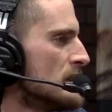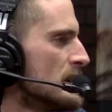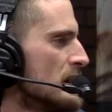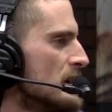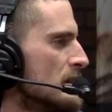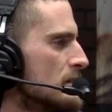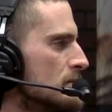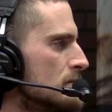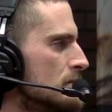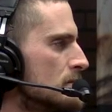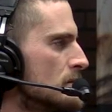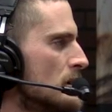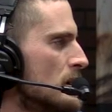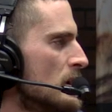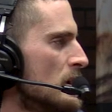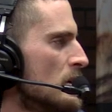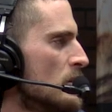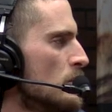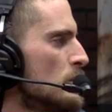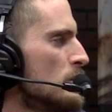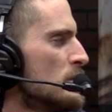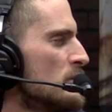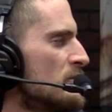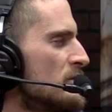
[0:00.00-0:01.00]
Yeah.
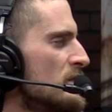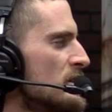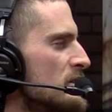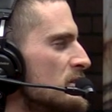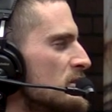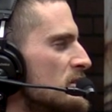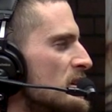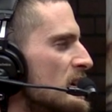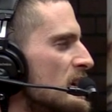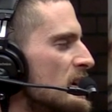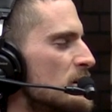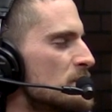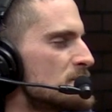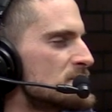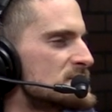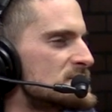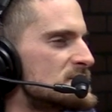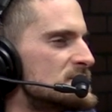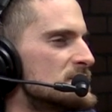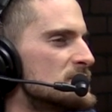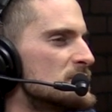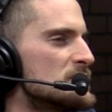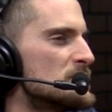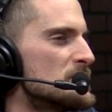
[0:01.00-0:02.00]
Well, and failure
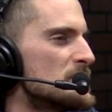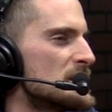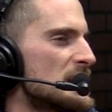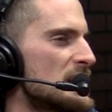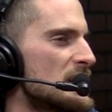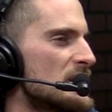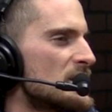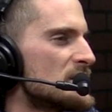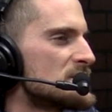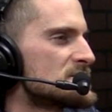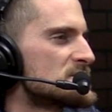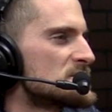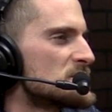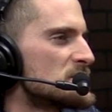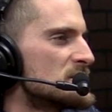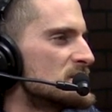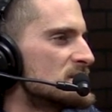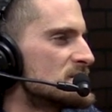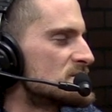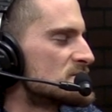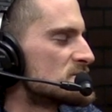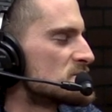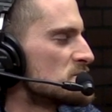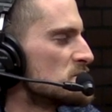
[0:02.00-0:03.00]
helps too, but it also
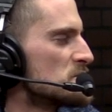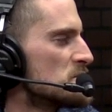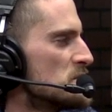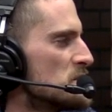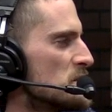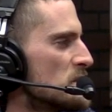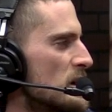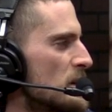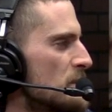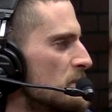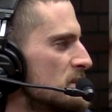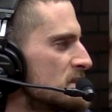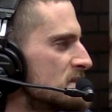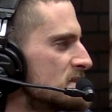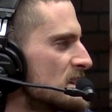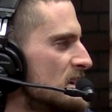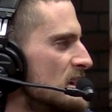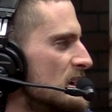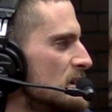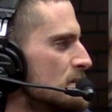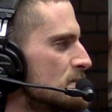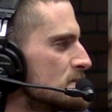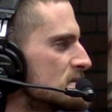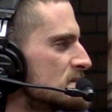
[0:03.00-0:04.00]
can screw you up at
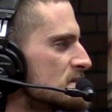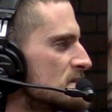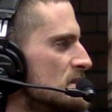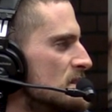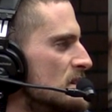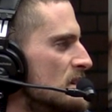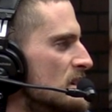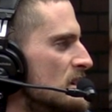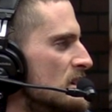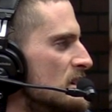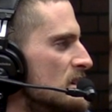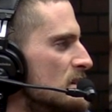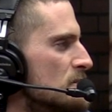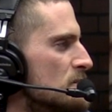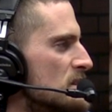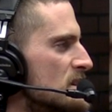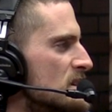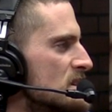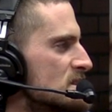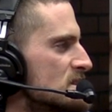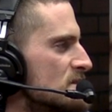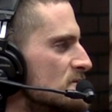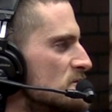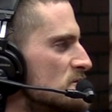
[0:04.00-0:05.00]
times
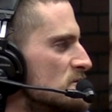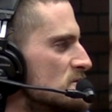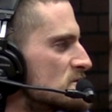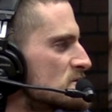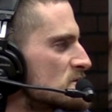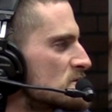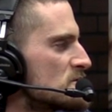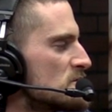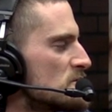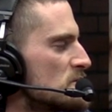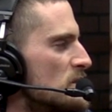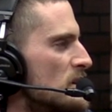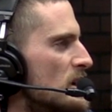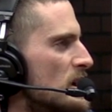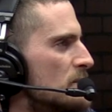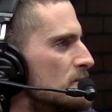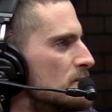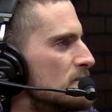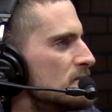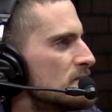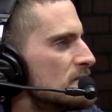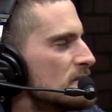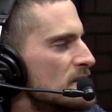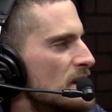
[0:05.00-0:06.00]
because if you screw
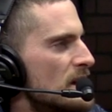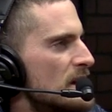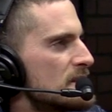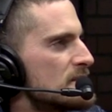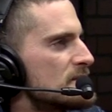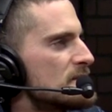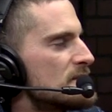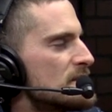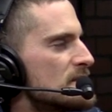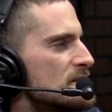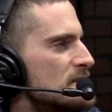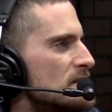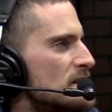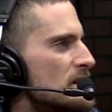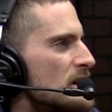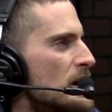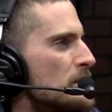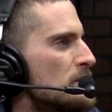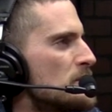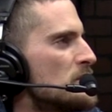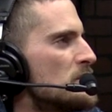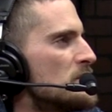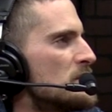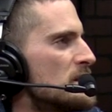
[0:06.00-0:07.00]
up, like
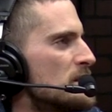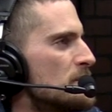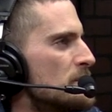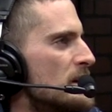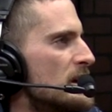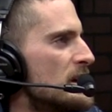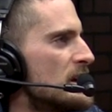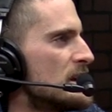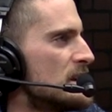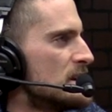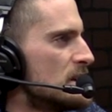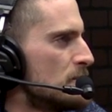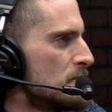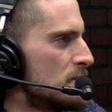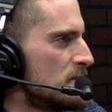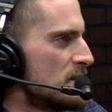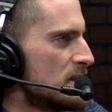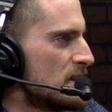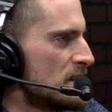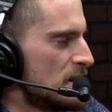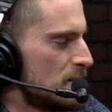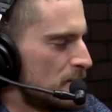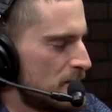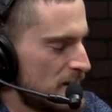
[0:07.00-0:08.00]
I'm going in my head and I'm
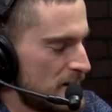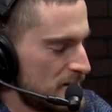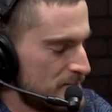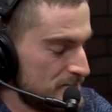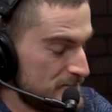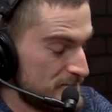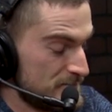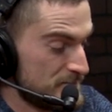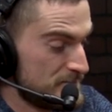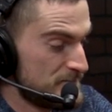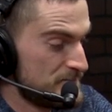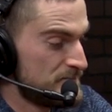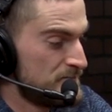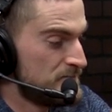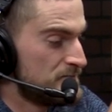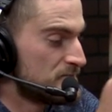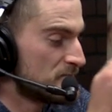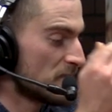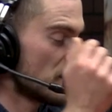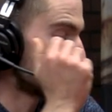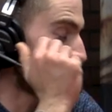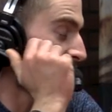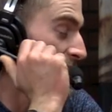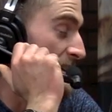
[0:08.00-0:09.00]
thinking about
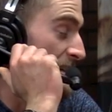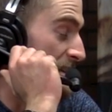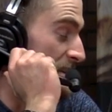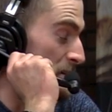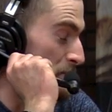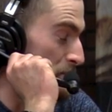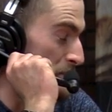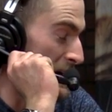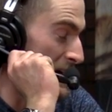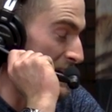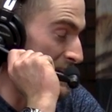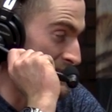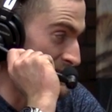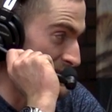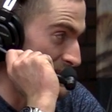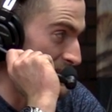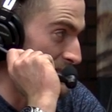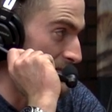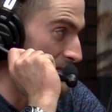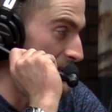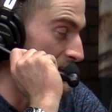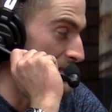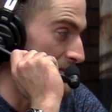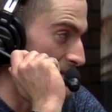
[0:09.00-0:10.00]
I've gotten into
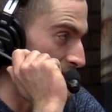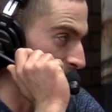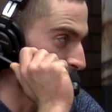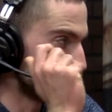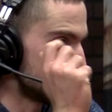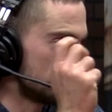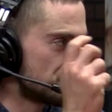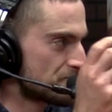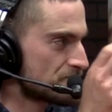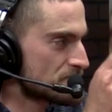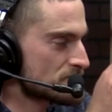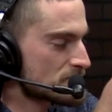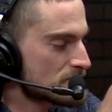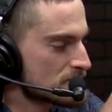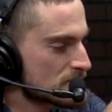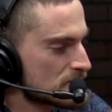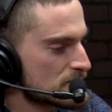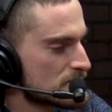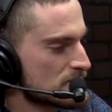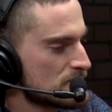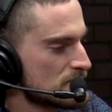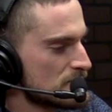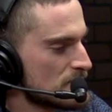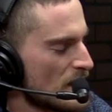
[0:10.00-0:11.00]
boxing lately.
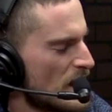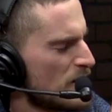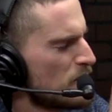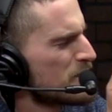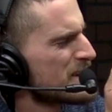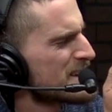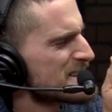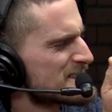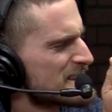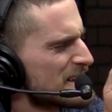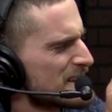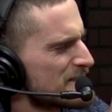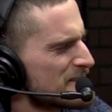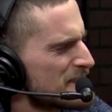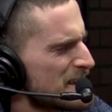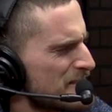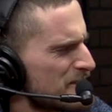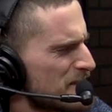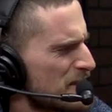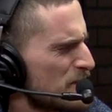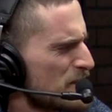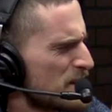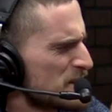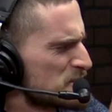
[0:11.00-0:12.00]
Oh boy. When I say
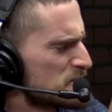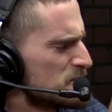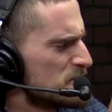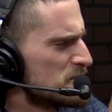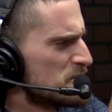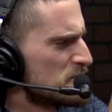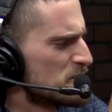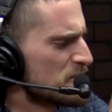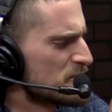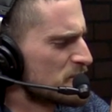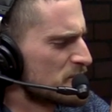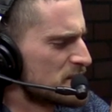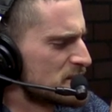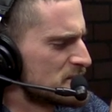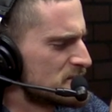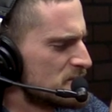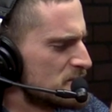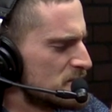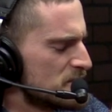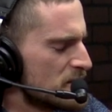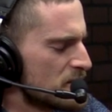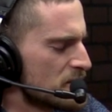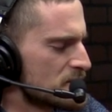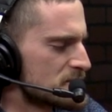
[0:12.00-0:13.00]
lately, I've actually been doing it for like
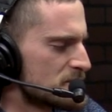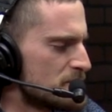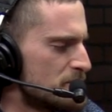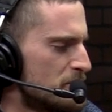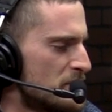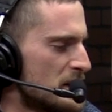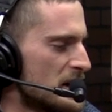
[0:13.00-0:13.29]
2 years.